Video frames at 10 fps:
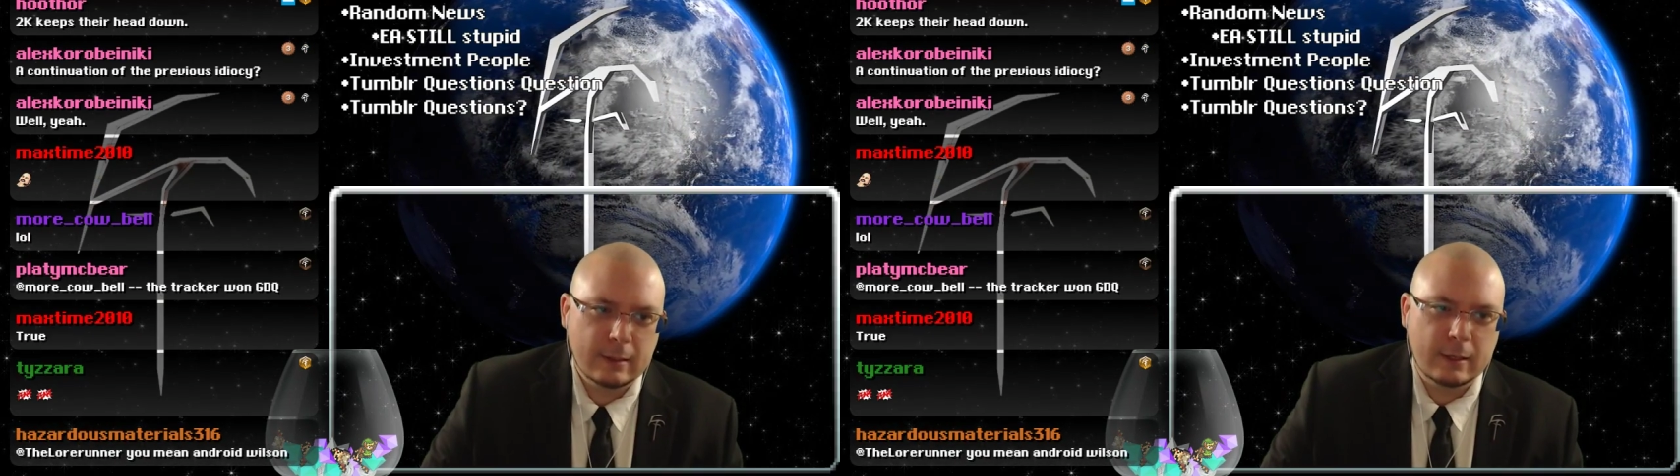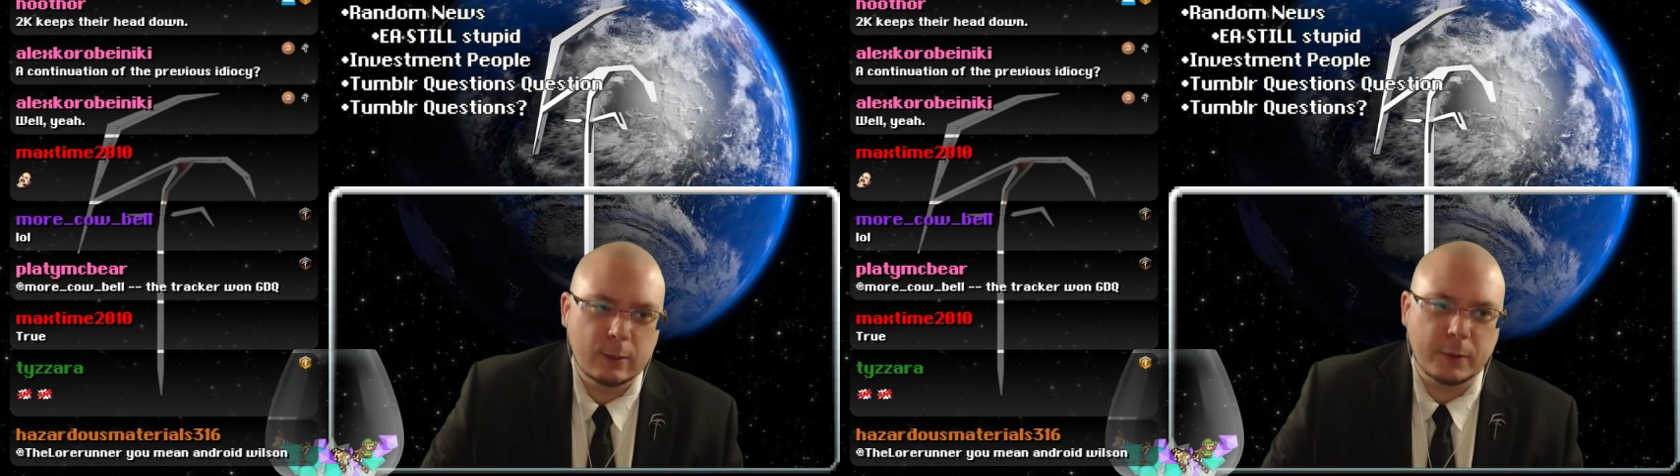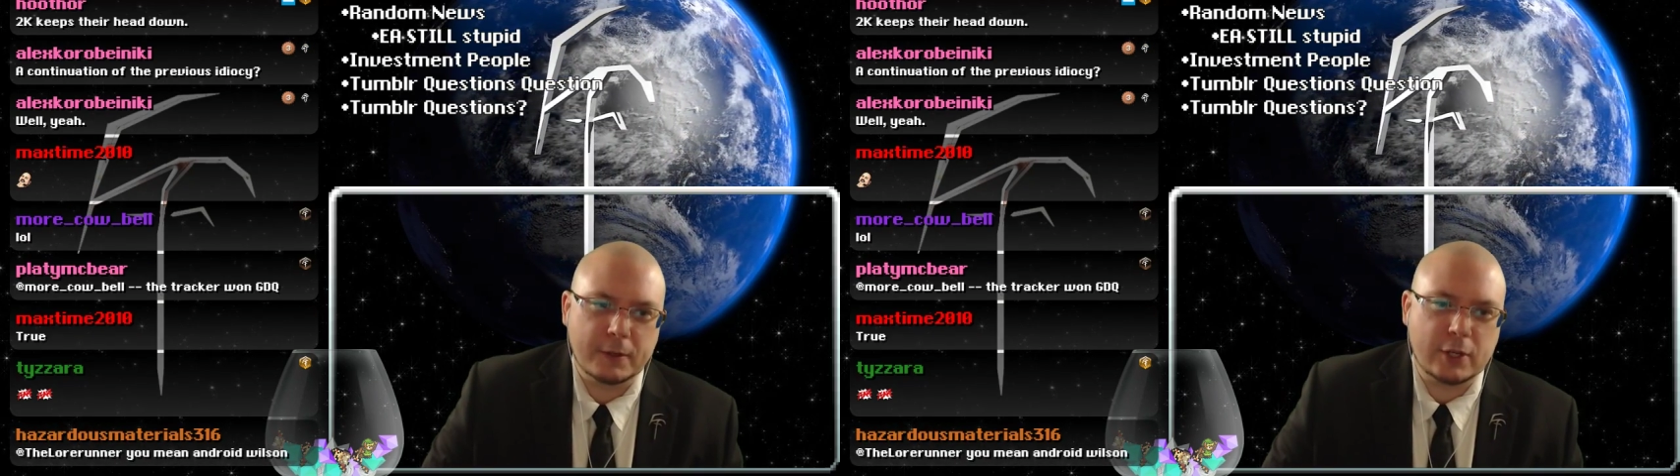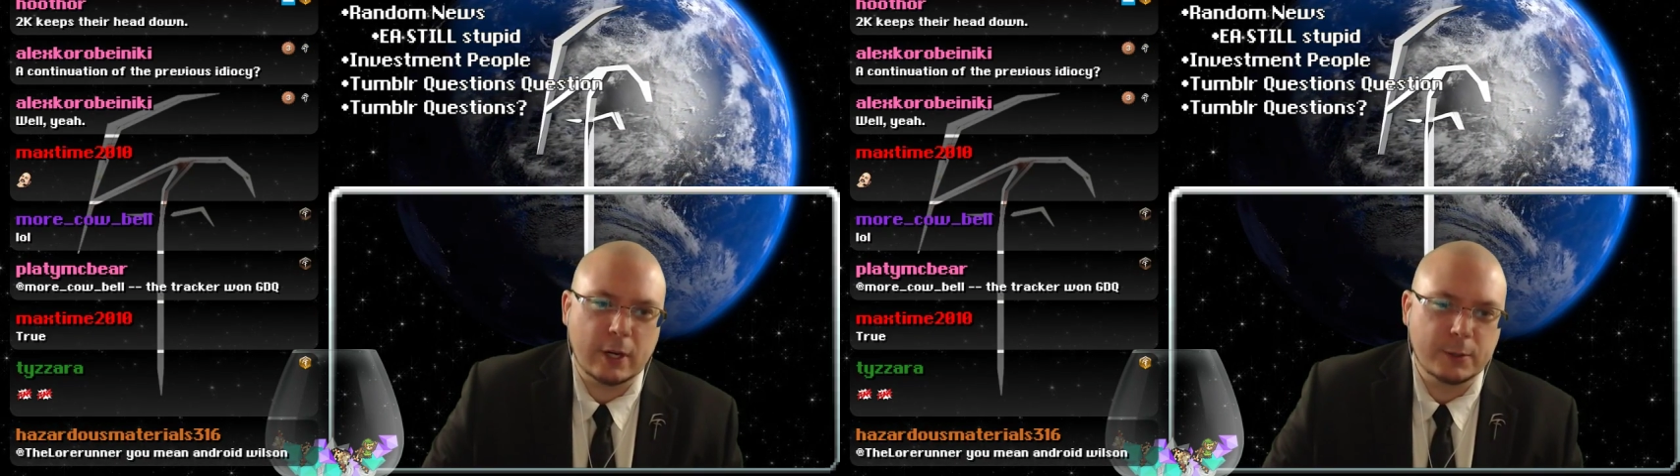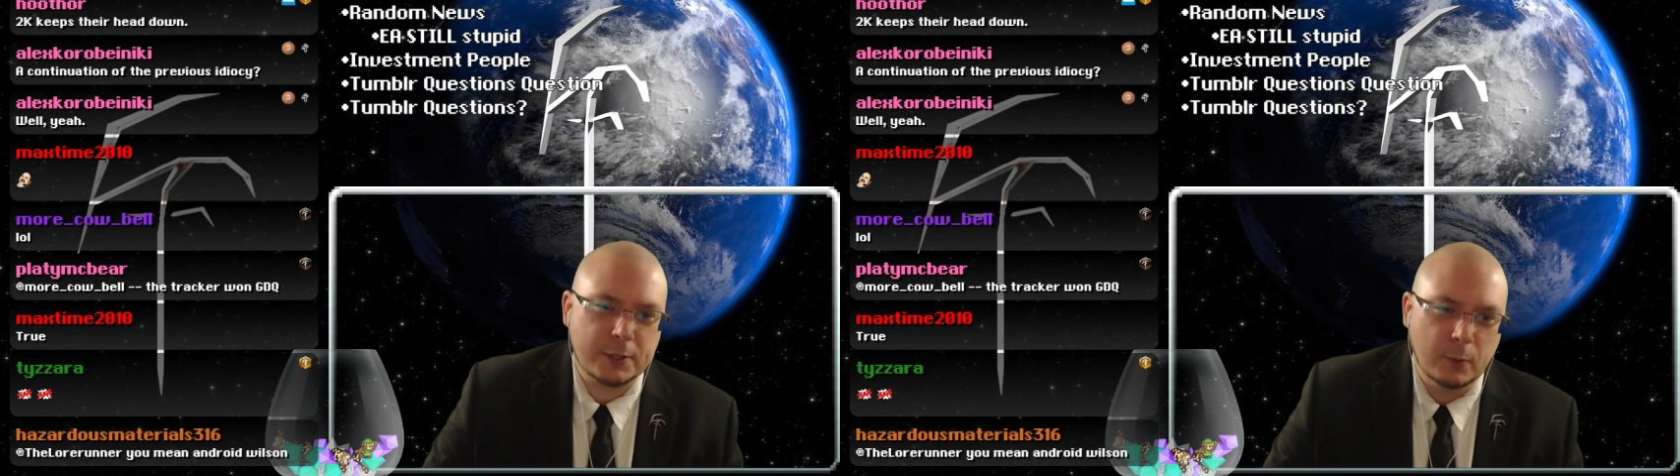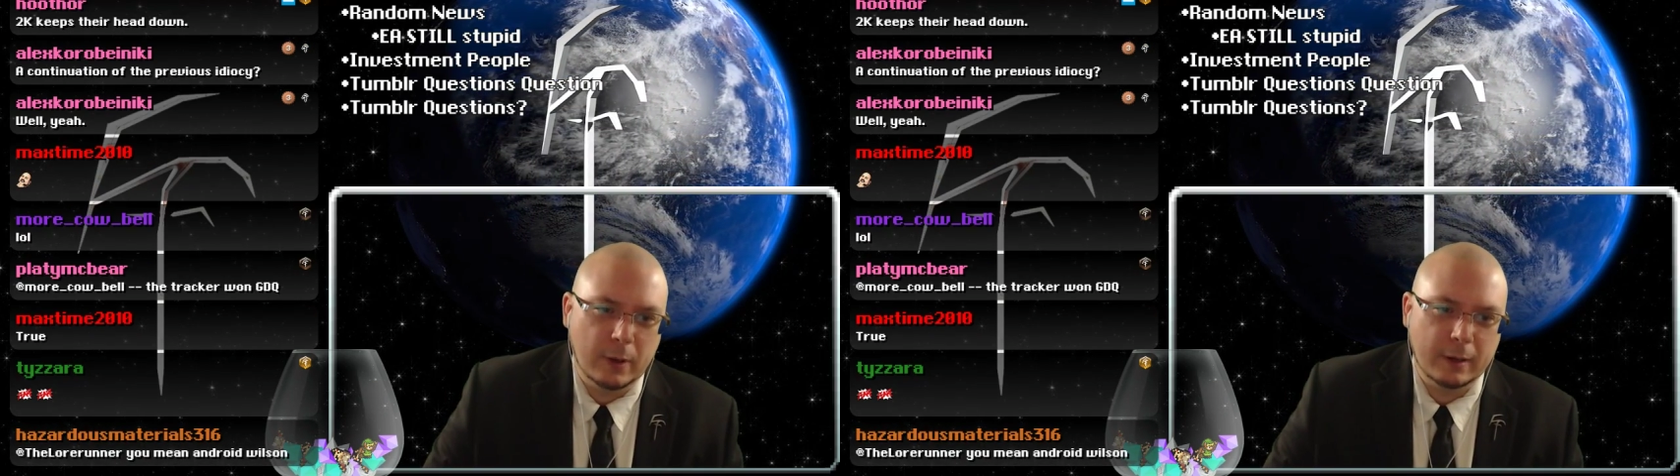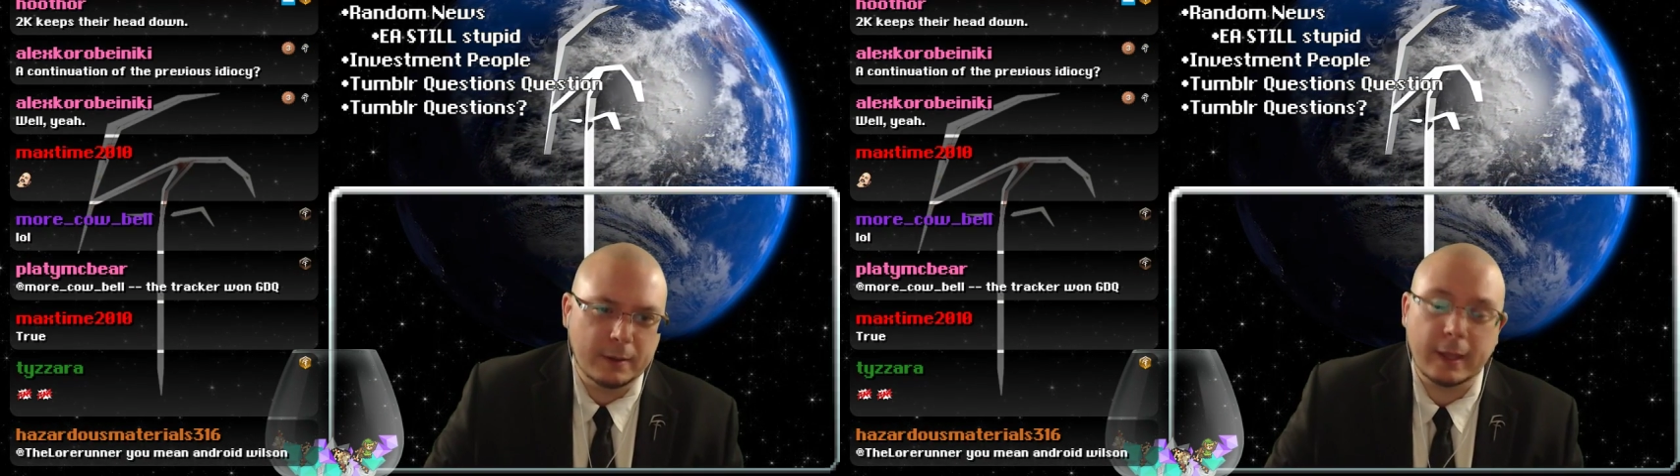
You were the chosen one.